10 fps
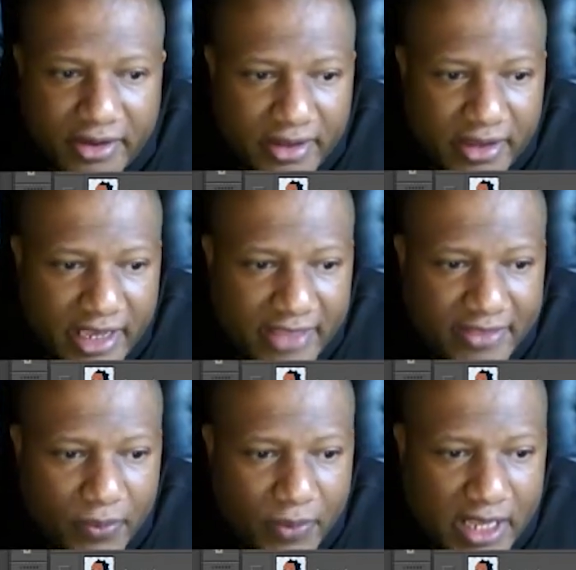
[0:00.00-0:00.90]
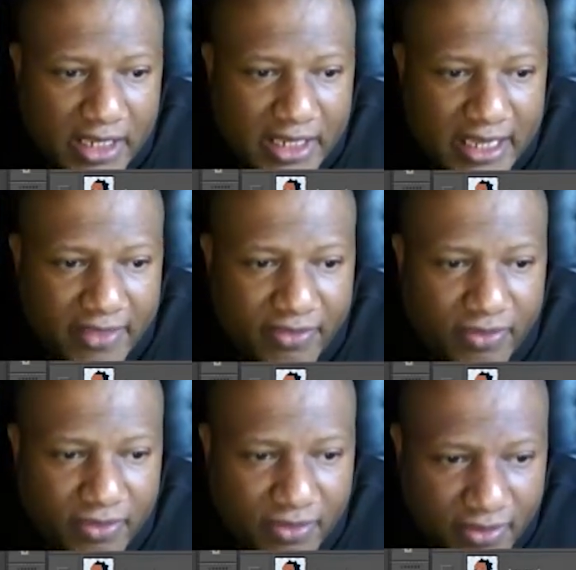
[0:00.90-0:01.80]
and then we can click on
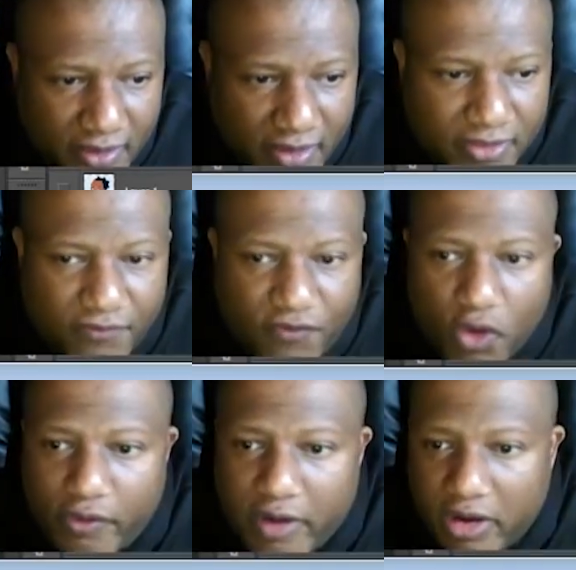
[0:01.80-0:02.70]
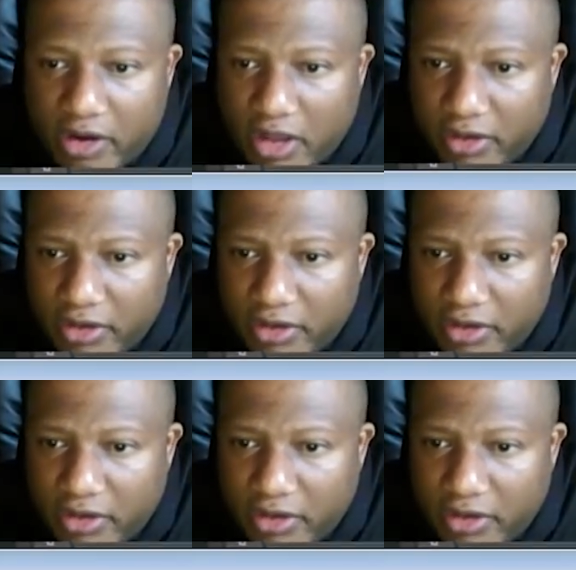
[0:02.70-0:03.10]
the foreground color.